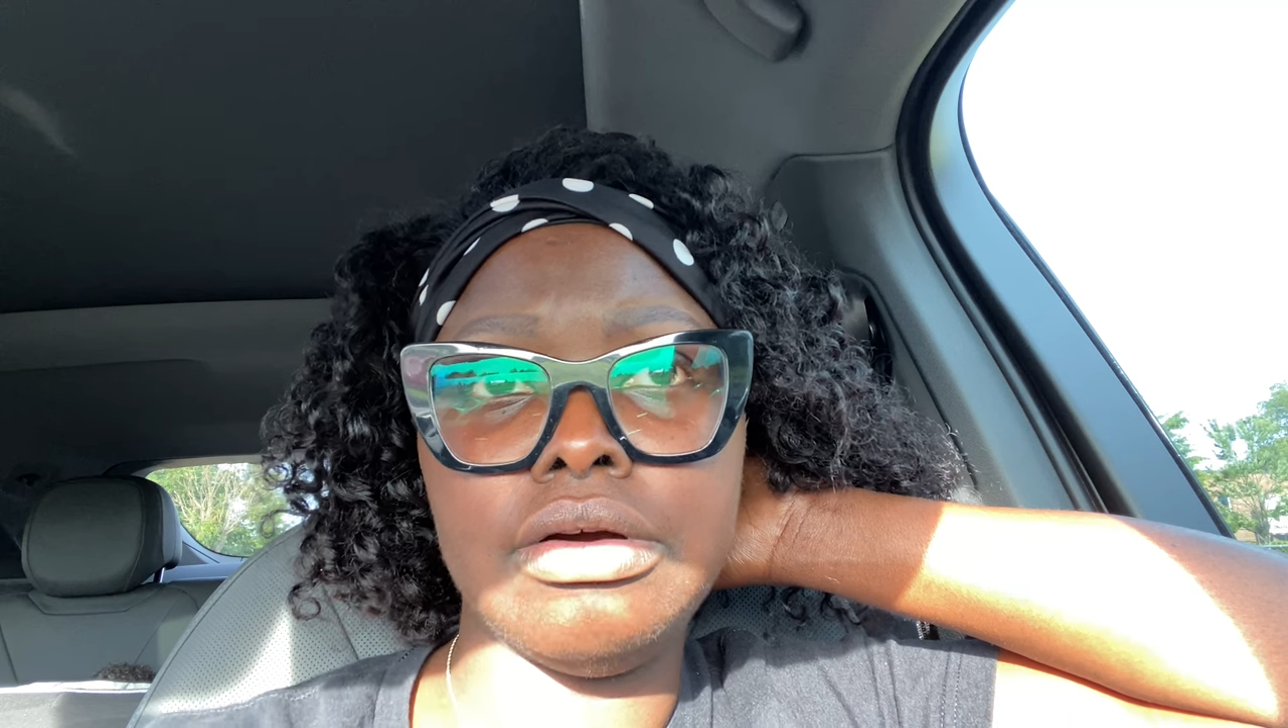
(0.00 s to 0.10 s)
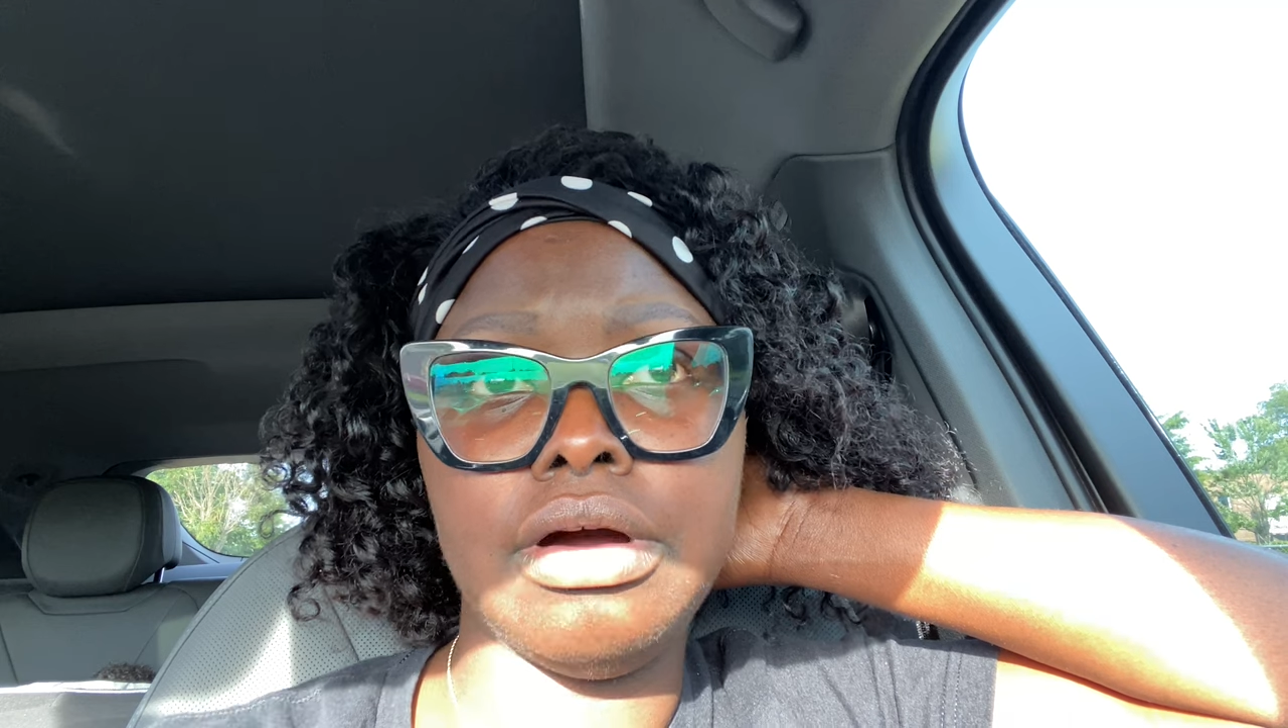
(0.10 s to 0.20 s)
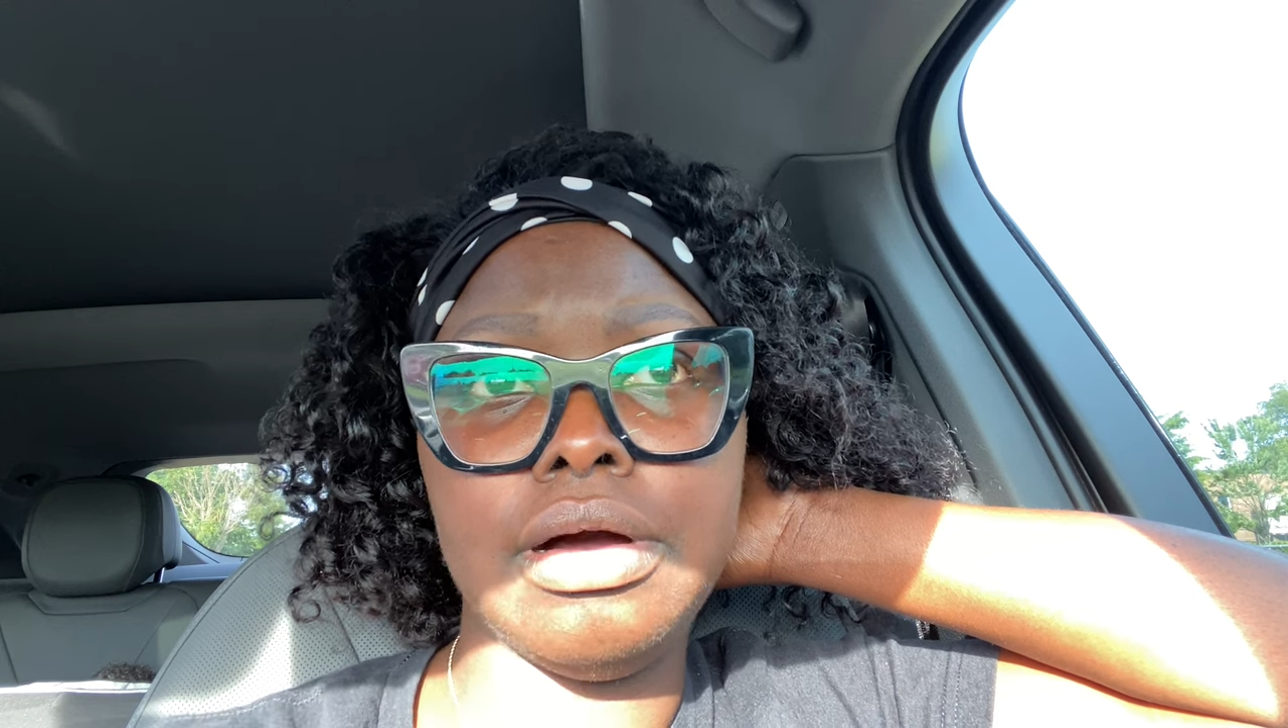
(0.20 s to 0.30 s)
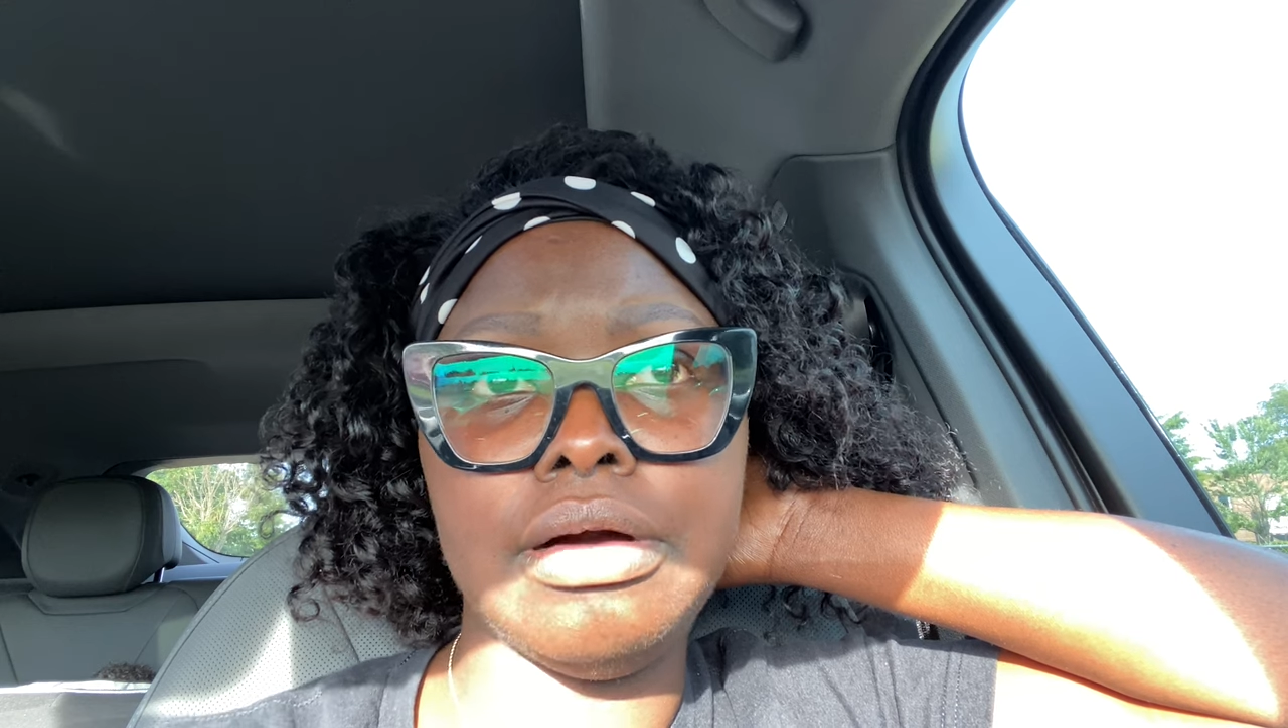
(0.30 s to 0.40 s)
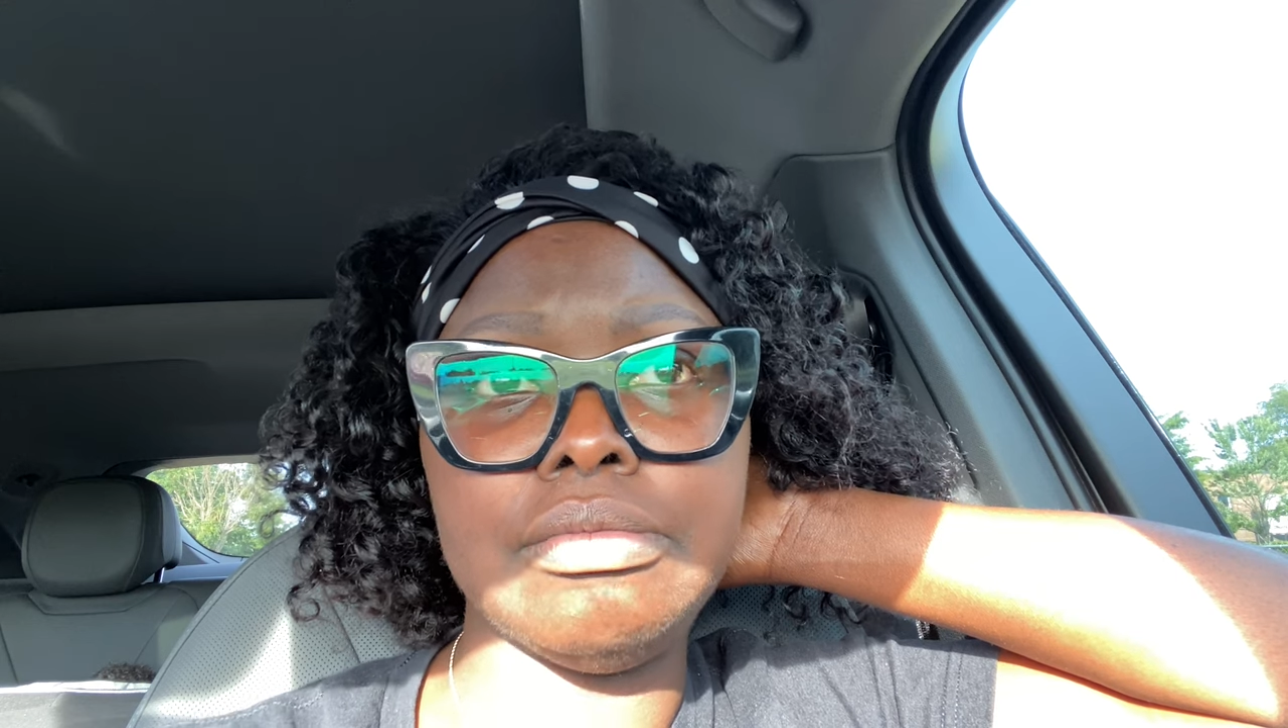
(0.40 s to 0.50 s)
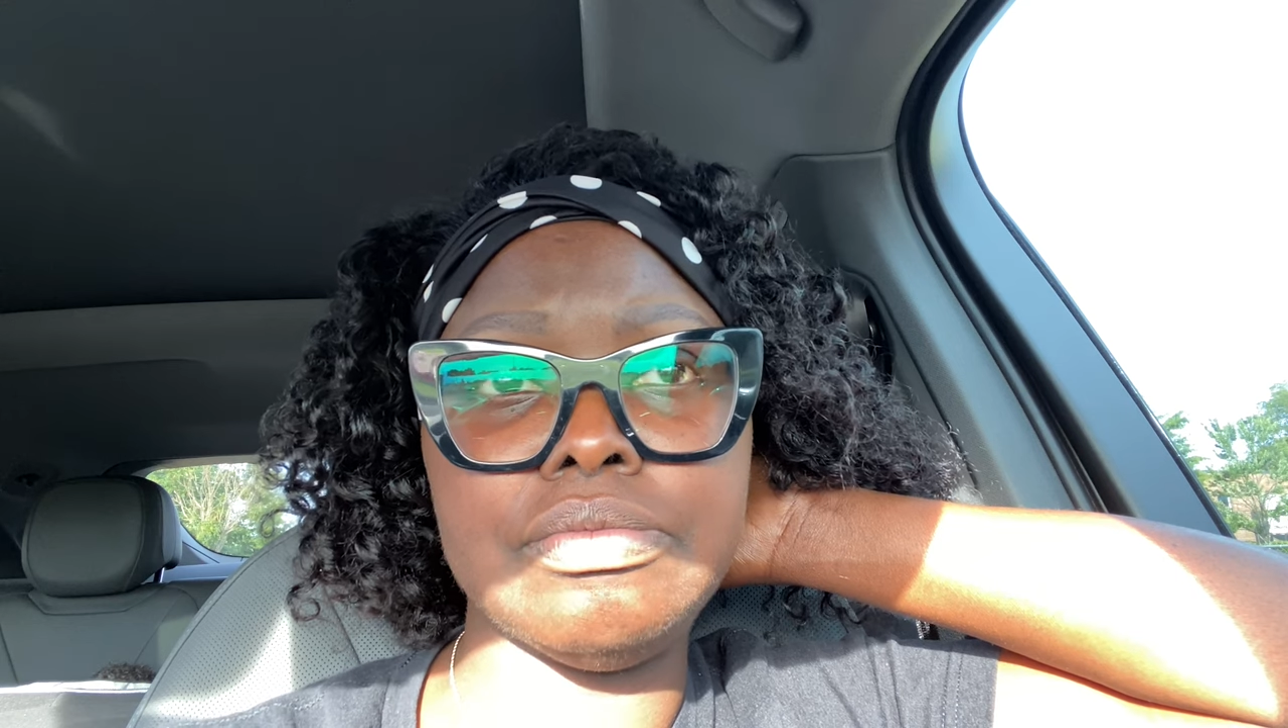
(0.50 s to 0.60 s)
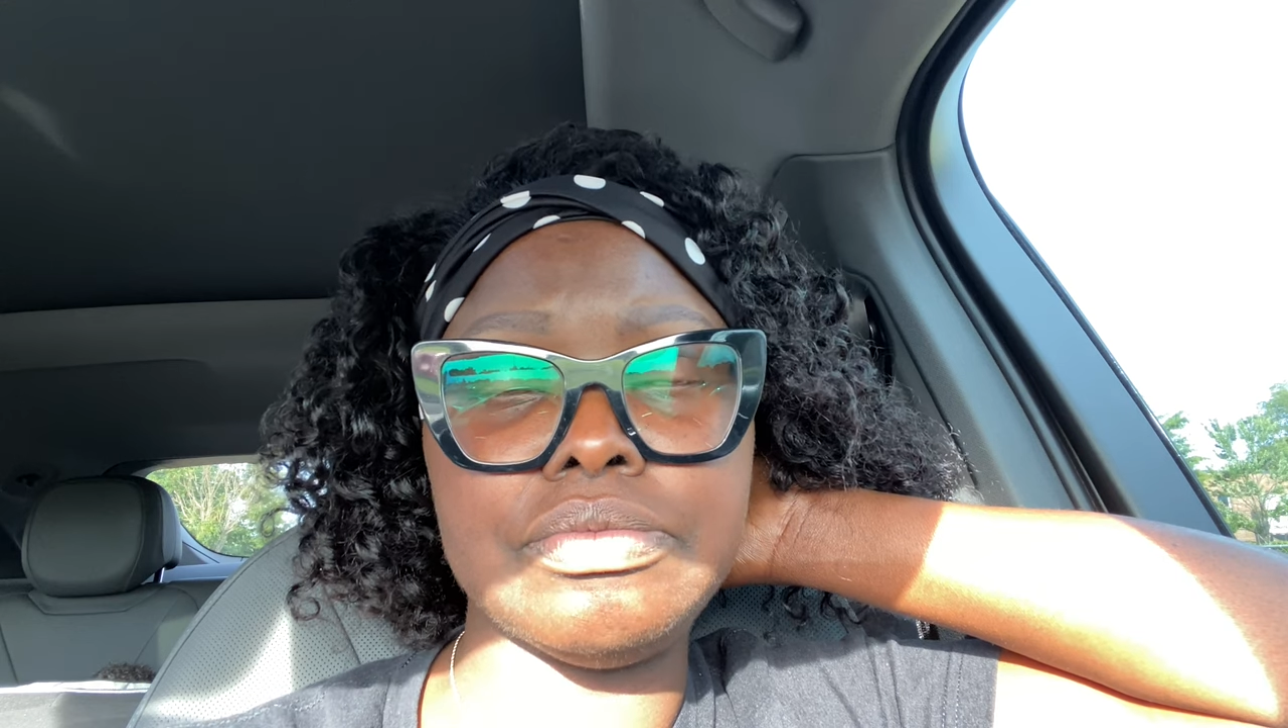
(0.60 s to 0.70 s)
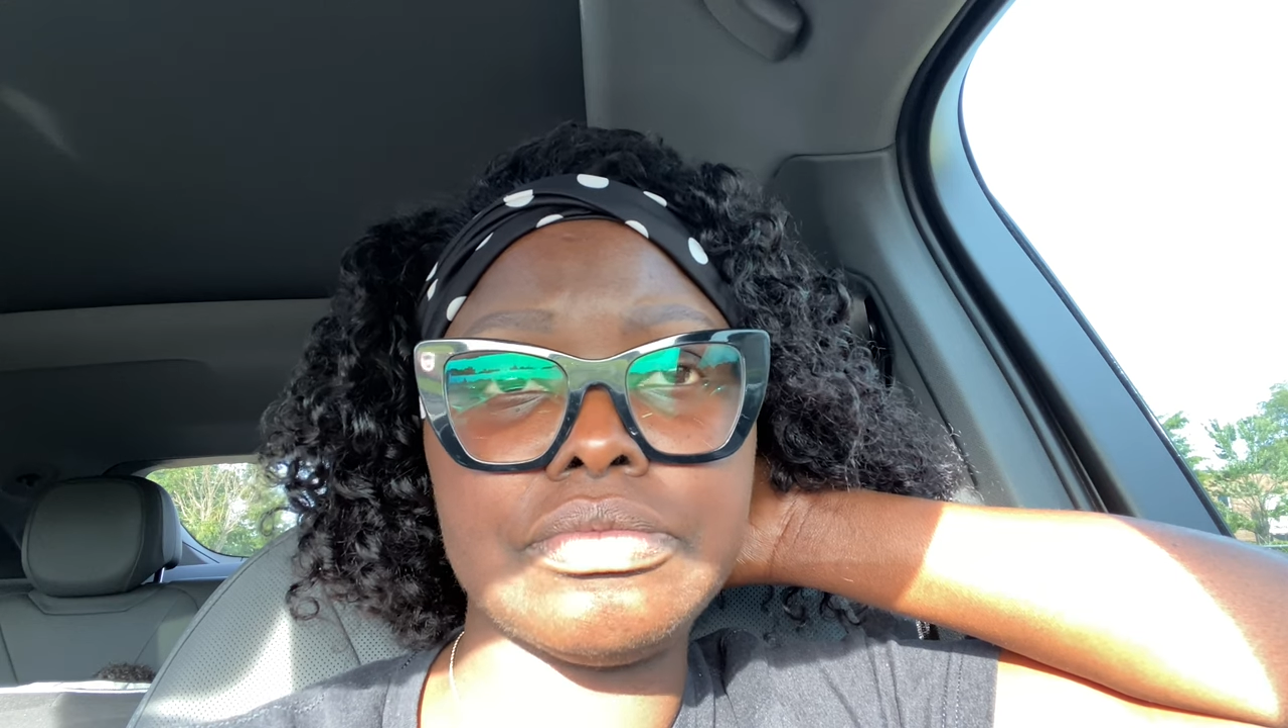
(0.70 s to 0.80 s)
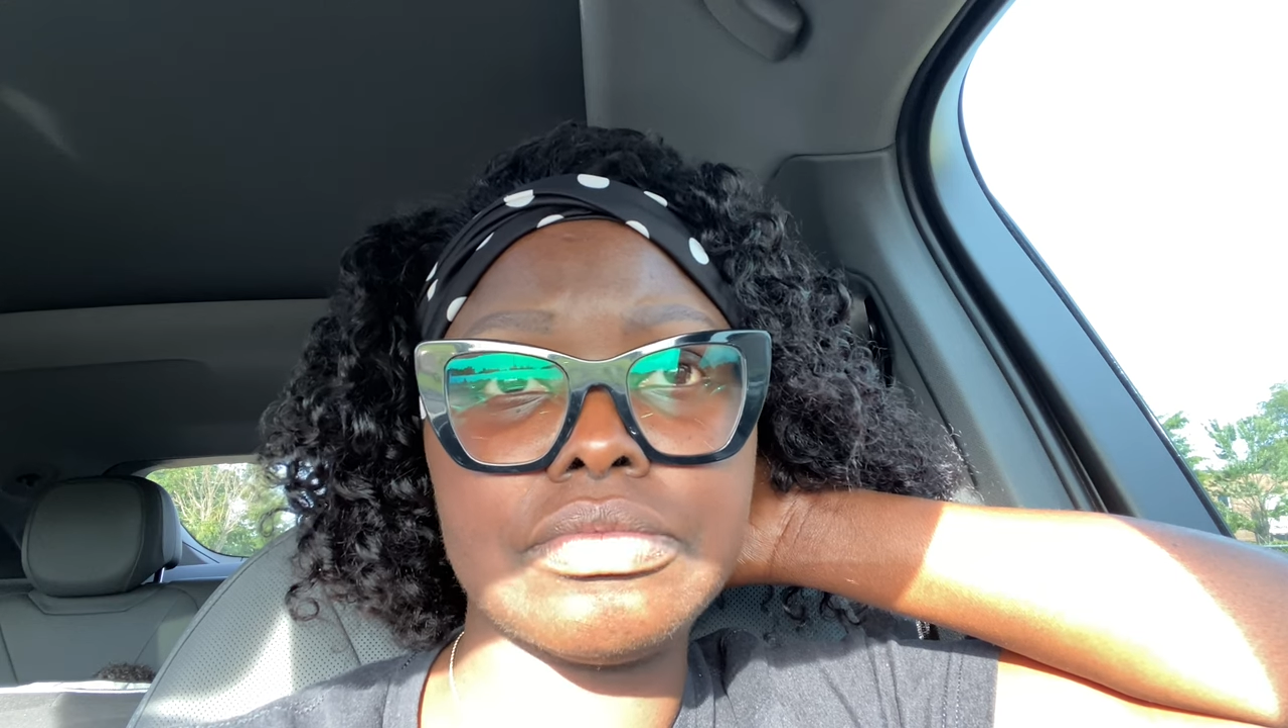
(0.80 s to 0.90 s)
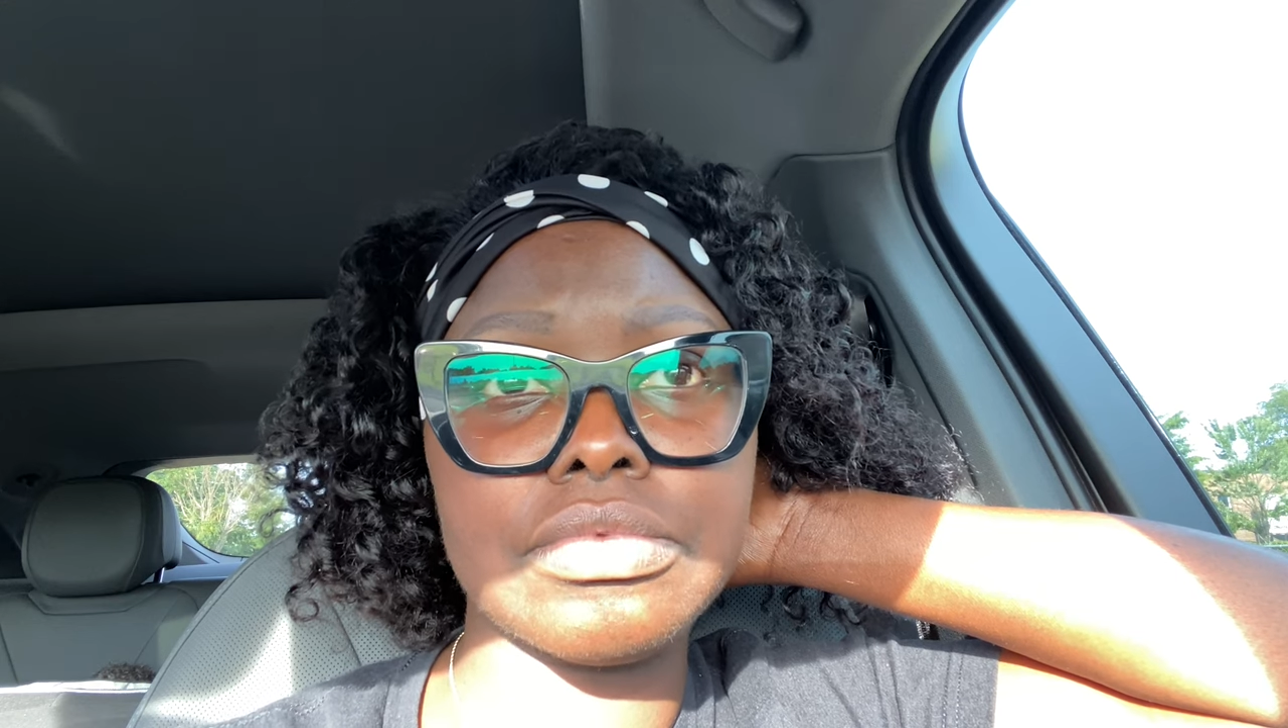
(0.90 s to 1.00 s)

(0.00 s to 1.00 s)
um,